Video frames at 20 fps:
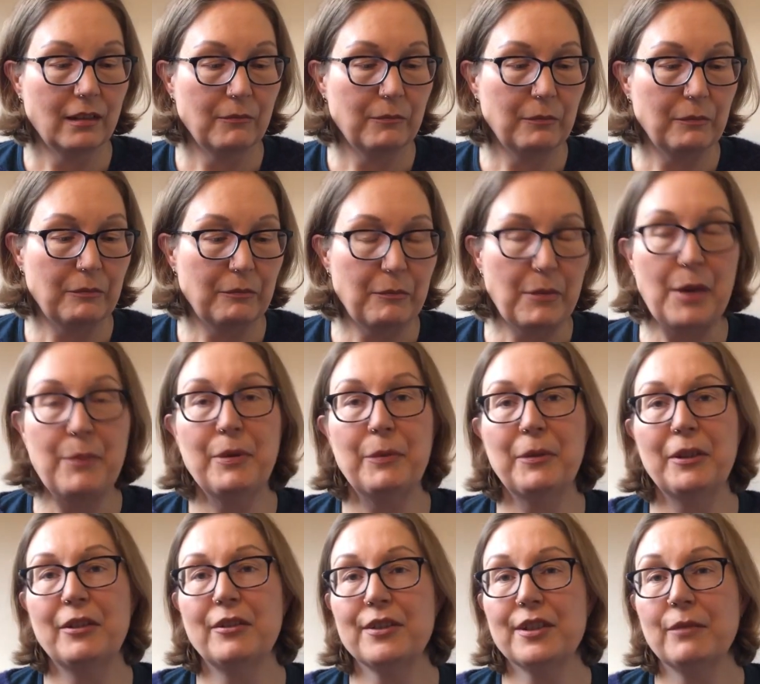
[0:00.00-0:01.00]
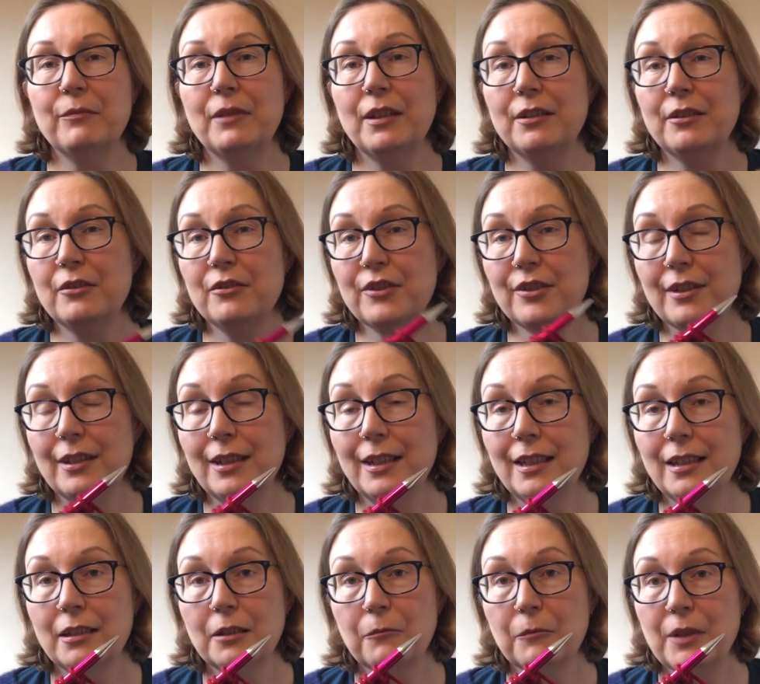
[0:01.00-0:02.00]
maybe because I'm not used to
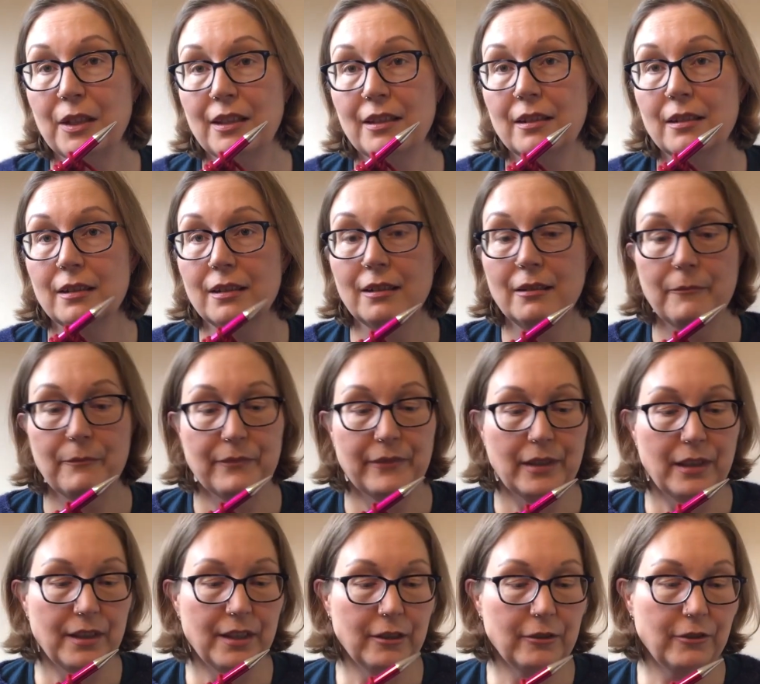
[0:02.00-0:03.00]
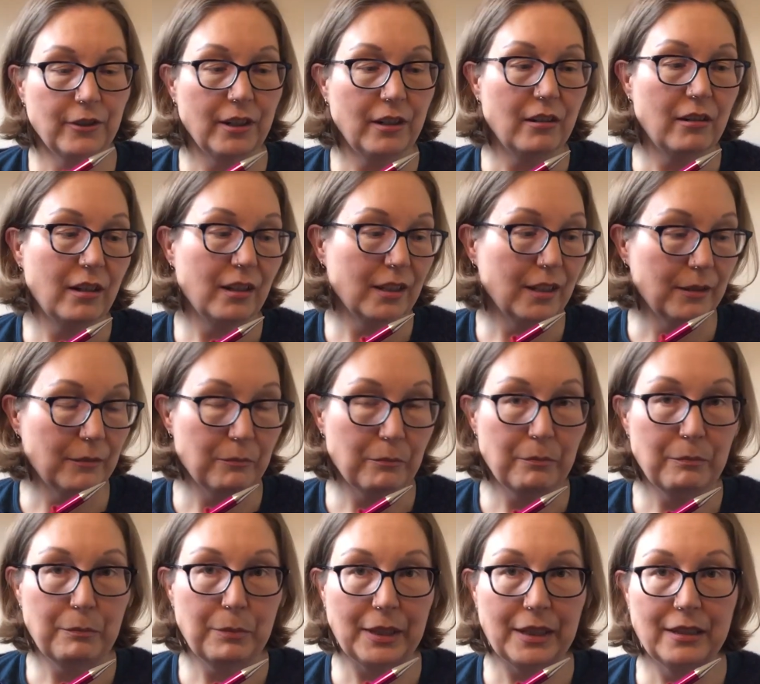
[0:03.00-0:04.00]
knitting with thicker yarn and
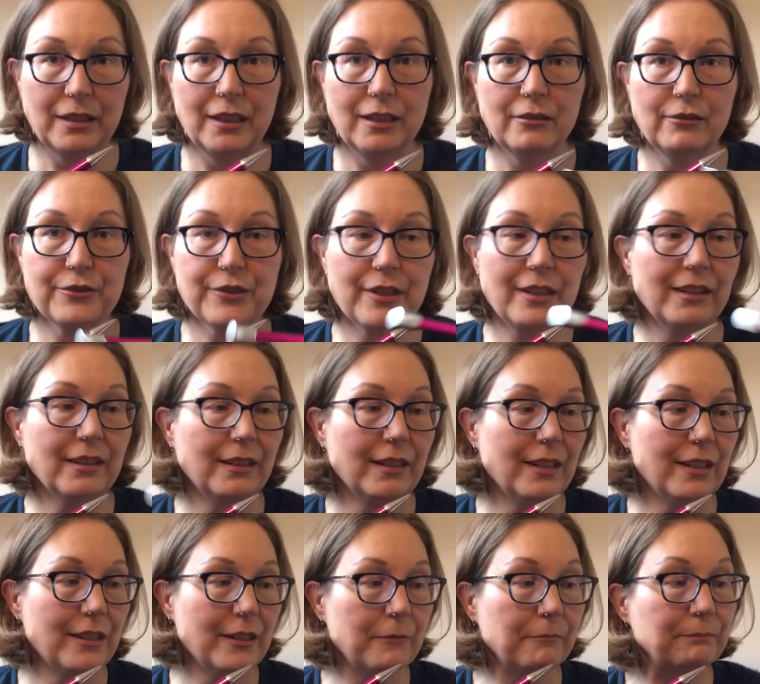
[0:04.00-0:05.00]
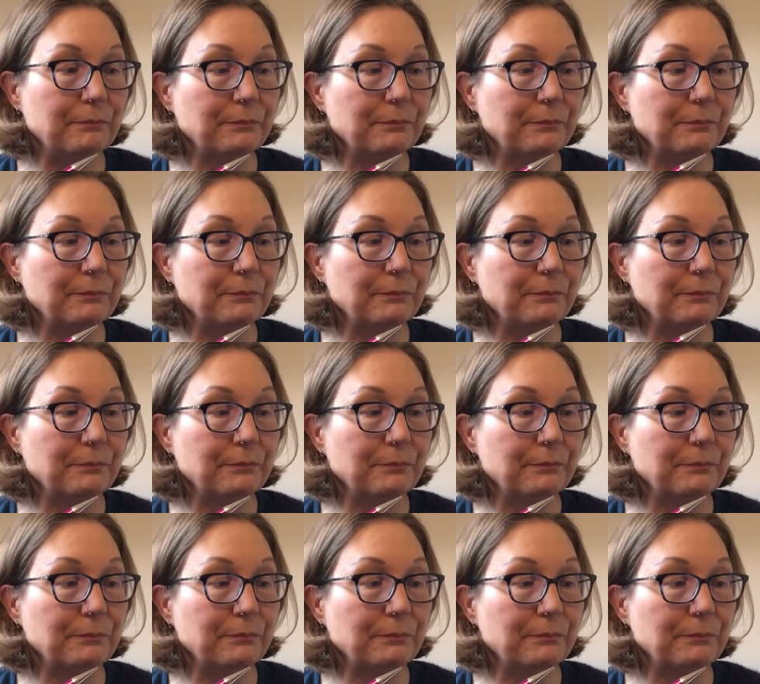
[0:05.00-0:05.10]
big needles like this,